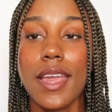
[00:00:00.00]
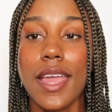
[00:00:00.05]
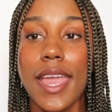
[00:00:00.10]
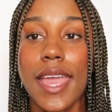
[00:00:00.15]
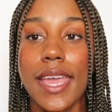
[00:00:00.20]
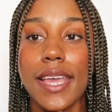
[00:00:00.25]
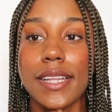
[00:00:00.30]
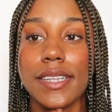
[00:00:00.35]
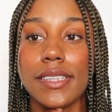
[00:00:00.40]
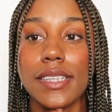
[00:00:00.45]

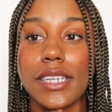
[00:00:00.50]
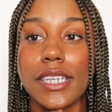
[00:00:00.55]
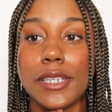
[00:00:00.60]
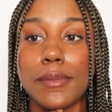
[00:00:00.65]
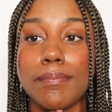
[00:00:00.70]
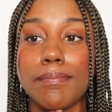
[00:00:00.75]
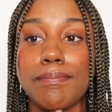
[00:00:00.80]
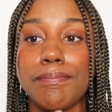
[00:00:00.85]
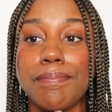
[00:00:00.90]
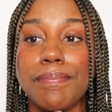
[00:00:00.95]

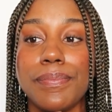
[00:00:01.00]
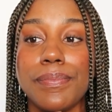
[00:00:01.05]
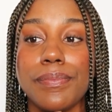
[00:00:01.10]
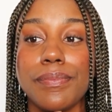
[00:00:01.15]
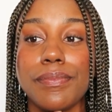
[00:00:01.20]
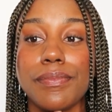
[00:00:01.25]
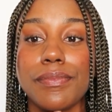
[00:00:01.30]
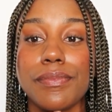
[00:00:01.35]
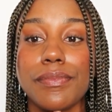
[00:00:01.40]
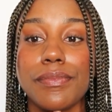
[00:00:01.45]
And
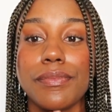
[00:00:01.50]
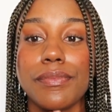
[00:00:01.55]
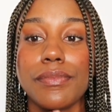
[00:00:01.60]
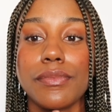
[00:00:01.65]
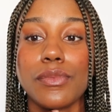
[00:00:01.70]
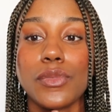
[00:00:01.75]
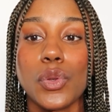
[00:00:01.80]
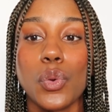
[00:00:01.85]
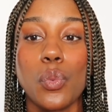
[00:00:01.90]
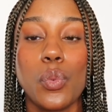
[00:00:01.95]

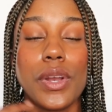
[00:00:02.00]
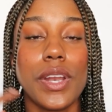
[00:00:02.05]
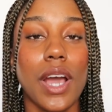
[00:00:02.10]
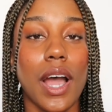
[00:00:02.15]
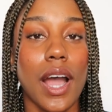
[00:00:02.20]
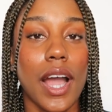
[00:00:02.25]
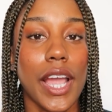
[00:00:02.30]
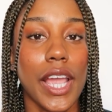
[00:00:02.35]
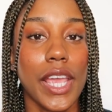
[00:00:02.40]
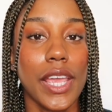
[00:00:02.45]
when
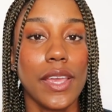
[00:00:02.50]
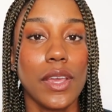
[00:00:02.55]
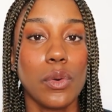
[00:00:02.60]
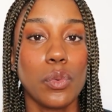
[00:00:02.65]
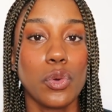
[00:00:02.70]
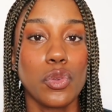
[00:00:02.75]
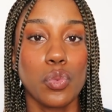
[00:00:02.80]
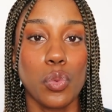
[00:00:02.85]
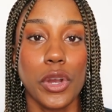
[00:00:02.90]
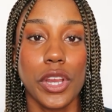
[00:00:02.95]
I
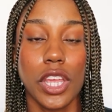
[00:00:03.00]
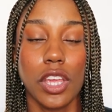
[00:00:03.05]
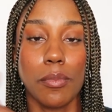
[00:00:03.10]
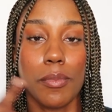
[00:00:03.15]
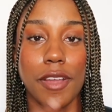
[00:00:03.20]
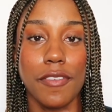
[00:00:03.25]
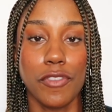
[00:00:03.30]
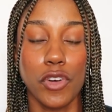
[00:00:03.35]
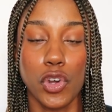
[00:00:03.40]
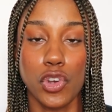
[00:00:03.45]
was working
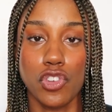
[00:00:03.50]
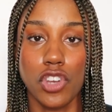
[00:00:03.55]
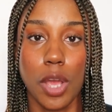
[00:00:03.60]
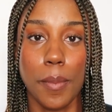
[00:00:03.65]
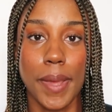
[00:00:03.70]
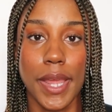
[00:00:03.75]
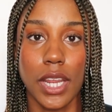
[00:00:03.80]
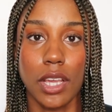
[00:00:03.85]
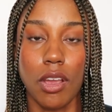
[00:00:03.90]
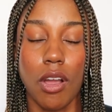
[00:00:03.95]
my first
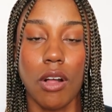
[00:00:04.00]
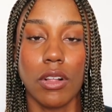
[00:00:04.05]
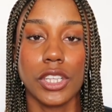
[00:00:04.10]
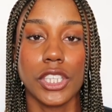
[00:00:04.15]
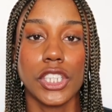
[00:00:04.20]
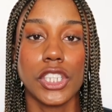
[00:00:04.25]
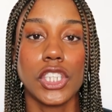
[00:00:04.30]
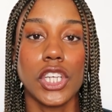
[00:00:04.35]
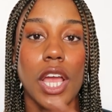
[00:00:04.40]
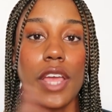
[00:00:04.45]
job out of
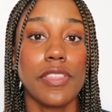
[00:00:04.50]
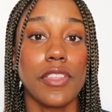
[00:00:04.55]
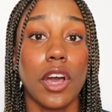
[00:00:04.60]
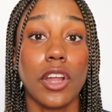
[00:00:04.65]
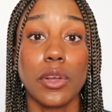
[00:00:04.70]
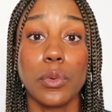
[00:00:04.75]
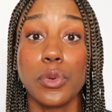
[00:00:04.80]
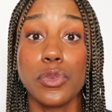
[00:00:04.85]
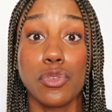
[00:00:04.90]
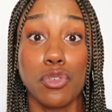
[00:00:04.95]
college, I
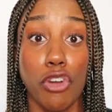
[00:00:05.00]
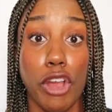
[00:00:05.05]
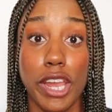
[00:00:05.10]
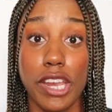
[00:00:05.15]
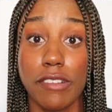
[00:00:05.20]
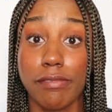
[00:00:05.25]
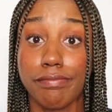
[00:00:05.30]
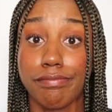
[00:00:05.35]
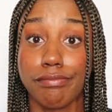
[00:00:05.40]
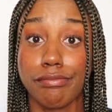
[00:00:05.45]
thought it was
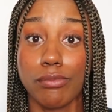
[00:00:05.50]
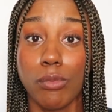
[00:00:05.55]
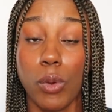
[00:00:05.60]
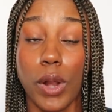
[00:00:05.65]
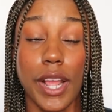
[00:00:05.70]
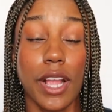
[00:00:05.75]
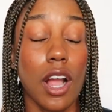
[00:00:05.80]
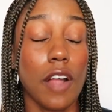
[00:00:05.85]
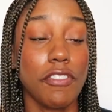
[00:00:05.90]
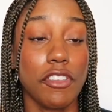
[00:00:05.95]
great.
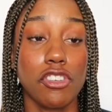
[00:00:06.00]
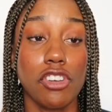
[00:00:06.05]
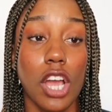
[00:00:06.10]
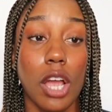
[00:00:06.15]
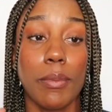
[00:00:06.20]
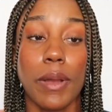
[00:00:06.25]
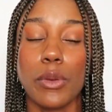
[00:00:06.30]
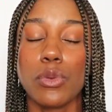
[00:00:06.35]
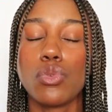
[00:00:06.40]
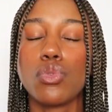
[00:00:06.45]
When I got the
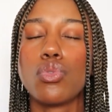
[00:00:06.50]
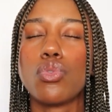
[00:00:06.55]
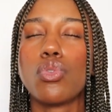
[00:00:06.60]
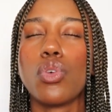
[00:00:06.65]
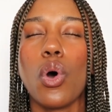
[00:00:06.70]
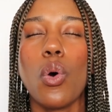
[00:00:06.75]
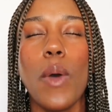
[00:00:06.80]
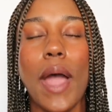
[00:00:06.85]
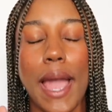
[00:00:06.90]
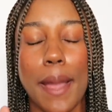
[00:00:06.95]
job, I was
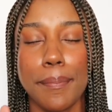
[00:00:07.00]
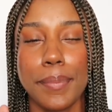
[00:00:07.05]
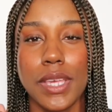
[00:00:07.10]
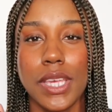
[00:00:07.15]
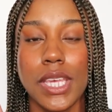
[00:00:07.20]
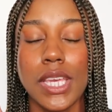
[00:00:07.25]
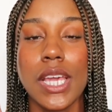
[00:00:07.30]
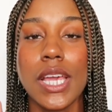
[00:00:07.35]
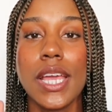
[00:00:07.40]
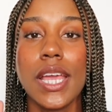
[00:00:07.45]
so
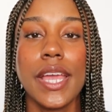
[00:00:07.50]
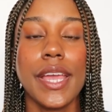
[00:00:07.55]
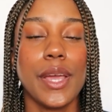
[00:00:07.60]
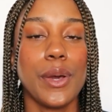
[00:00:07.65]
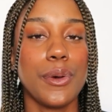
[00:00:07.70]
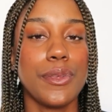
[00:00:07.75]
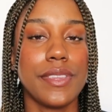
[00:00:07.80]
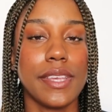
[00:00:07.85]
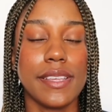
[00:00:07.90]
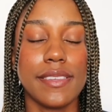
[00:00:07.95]
happy.
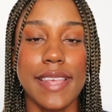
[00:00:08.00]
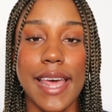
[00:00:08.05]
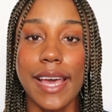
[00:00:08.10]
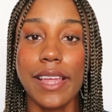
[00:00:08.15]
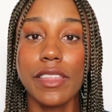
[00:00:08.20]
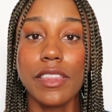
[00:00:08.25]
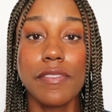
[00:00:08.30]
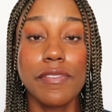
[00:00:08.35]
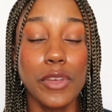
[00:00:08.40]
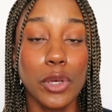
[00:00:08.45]
It was
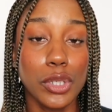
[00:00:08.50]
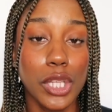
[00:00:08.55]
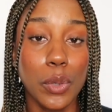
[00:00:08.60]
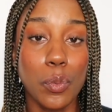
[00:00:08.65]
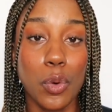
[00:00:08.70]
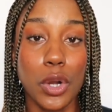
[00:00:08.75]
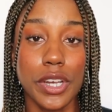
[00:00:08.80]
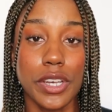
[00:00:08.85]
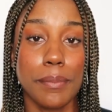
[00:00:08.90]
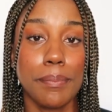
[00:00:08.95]
exactly the field I
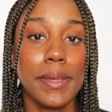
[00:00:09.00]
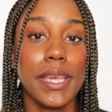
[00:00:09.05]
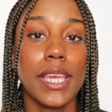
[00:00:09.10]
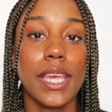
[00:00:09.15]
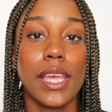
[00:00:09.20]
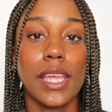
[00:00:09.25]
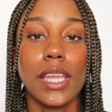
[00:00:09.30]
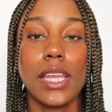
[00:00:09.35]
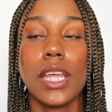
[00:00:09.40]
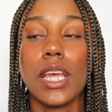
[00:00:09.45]
wanted to
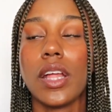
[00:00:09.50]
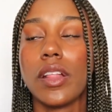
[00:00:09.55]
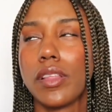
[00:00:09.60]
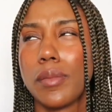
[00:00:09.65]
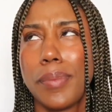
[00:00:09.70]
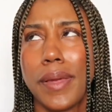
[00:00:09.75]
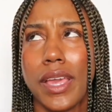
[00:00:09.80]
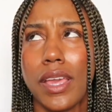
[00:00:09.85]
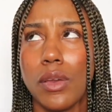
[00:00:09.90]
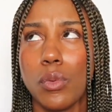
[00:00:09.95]
be in.
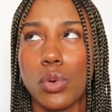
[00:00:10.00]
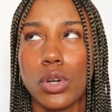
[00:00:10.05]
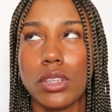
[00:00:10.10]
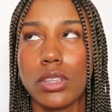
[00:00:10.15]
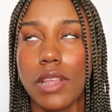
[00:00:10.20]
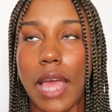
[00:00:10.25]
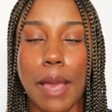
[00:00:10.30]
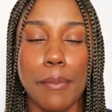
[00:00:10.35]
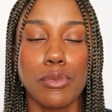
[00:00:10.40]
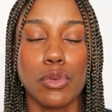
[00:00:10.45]
The pay
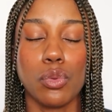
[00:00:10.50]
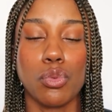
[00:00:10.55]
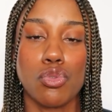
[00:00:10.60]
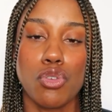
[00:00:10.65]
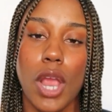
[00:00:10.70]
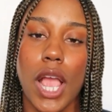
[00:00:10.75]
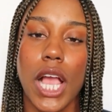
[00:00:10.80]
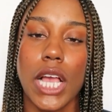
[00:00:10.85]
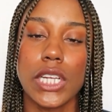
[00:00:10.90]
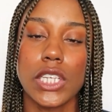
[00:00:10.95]
was absolute
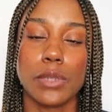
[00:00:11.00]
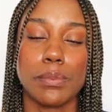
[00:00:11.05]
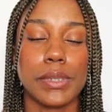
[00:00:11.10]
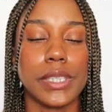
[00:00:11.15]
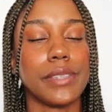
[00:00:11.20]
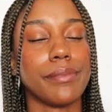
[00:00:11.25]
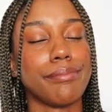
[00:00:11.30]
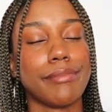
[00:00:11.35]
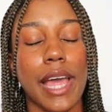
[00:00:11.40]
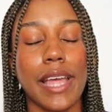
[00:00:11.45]
trash,
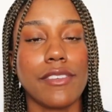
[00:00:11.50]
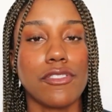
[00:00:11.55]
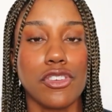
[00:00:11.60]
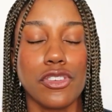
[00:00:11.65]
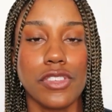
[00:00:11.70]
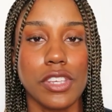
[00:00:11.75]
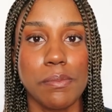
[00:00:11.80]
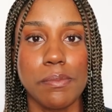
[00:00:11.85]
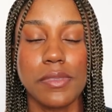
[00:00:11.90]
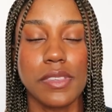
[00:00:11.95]
but that
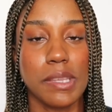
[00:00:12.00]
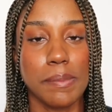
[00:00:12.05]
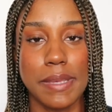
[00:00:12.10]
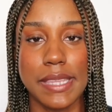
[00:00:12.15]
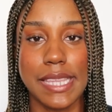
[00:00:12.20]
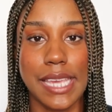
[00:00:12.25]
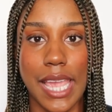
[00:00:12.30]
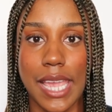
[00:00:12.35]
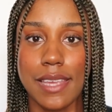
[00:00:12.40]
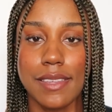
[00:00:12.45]
just seems to
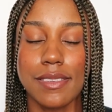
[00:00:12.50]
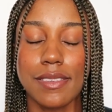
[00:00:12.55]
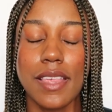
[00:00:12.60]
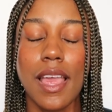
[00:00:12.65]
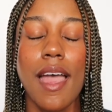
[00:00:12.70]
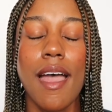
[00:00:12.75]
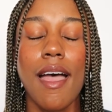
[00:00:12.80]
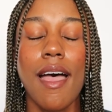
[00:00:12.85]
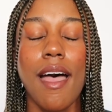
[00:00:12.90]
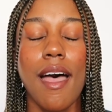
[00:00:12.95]
be the case
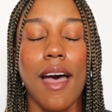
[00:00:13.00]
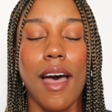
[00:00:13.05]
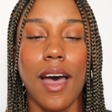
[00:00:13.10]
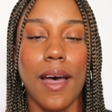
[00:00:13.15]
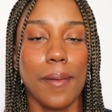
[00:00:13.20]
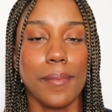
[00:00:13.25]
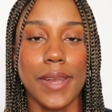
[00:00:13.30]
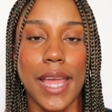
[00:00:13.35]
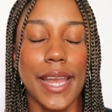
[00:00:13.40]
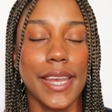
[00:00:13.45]

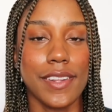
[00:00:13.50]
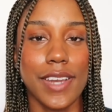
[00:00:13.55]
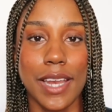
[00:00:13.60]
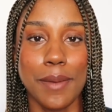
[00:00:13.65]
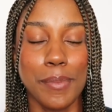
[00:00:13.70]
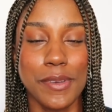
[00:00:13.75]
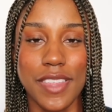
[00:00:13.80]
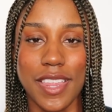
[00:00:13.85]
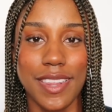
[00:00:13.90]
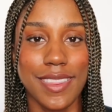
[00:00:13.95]

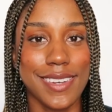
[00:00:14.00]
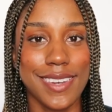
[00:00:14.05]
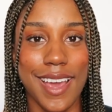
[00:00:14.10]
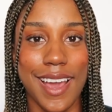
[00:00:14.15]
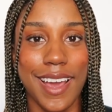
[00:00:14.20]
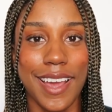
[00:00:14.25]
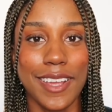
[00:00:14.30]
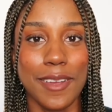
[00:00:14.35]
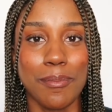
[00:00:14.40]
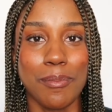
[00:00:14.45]
99% of the
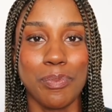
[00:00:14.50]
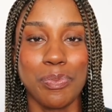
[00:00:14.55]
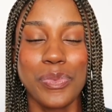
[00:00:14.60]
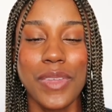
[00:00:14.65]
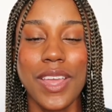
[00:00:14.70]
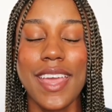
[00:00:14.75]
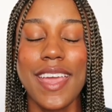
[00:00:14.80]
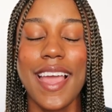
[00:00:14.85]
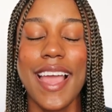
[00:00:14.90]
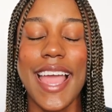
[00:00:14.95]
time.
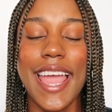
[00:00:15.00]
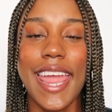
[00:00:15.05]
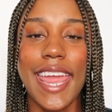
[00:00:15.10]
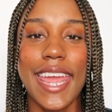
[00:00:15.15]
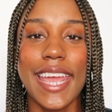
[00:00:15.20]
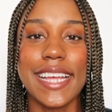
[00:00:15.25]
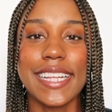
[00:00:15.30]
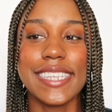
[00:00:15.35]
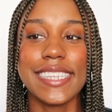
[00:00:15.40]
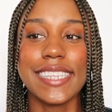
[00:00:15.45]

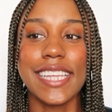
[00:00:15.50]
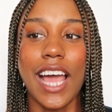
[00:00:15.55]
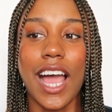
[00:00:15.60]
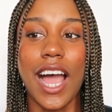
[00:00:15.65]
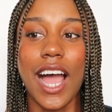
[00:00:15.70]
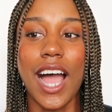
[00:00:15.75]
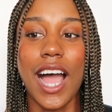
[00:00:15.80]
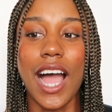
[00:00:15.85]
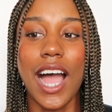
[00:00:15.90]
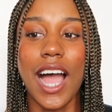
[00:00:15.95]
And
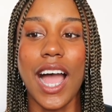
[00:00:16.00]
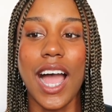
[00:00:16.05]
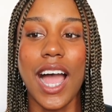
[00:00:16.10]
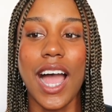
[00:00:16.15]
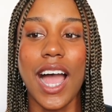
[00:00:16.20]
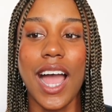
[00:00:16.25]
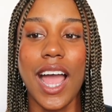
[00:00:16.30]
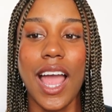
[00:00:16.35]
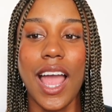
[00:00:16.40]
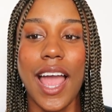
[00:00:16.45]

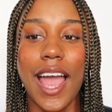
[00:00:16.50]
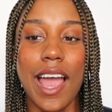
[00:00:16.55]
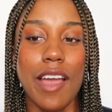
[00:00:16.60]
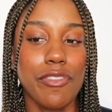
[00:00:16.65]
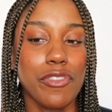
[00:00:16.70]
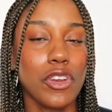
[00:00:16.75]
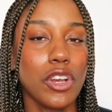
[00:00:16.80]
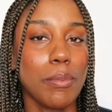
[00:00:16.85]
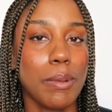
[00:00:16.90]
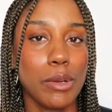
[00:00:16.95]

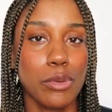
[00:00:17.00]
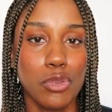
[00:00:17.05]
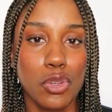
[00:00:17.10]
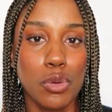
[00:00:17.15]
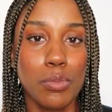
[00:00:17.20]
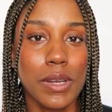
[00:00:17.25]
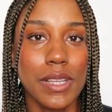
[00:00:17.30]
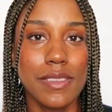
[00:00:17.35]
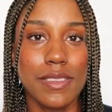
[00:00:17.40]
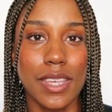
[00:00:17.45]
after about
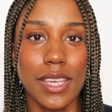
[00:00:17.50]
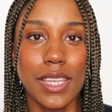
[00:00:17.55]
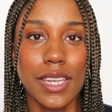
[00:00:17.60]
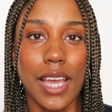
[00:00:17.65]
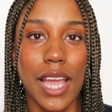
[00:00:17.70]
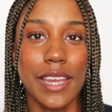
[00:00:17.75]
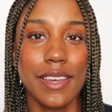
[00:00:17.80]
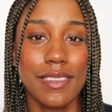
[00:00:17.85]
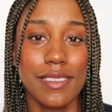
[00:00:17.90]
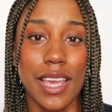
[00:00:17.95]
2 months
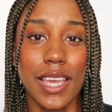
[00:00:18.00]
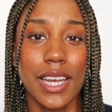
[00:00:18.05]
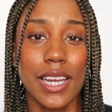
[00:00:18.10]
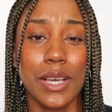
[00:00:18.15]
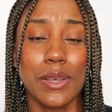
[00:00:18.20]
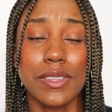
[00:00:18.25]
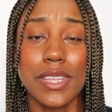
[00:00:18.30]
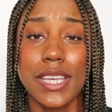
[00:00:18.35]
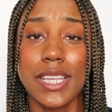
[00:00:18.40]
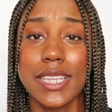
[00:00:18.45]
in, I decided,
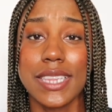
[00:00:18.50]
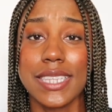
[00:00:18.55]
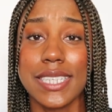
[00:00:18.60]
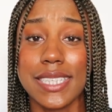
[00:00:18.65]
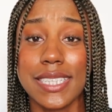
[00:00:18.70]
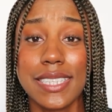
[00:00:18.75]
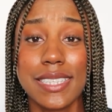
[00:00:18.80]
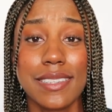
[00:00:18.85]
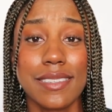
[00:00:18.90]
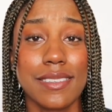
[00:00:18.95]
I was like,
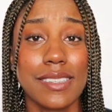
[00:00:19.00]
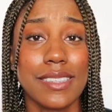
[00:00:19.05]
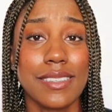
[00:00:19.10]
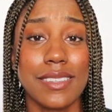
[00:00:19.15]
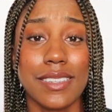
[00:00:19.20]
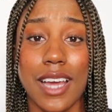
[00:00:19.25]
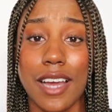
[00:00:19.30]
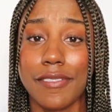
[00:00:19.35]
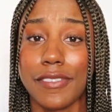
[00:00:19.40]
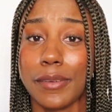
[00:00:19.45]
this
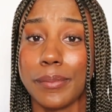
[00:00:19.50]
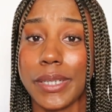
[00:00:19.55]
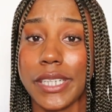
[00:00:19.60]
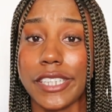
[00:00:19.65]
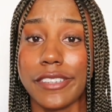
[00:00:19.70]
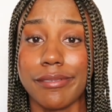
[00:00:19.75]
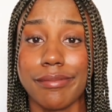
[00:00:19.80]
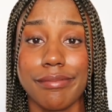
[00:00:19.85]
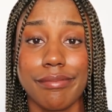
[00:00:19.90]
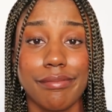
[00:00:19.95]
is not for
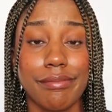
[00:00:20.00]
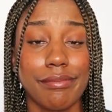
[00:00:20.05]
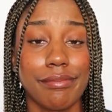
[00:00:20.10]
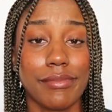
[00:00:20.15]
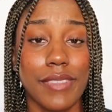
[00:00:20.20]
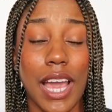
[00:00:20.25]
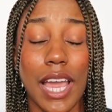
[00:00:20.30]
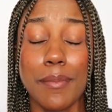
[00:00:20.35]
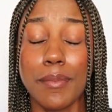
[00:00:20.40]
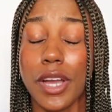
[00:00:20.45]
me.
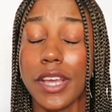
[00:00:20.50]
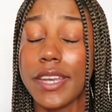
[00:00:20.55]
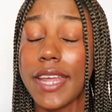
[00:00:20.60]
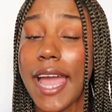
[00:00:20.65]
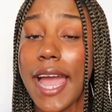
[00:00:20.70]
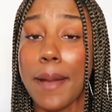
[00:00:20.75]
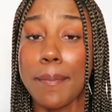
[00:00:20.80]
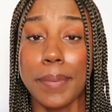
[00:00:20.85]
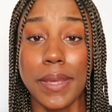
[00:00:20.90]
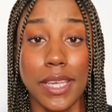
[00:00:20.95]
I'm
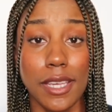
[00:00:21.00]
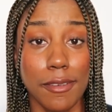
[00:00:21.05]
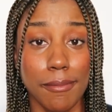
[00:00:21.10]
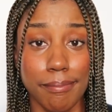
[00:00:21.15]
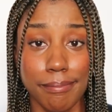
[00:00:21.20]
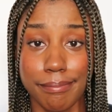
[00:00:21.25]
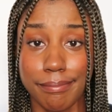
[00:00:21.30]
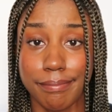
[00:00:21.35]
unhappy.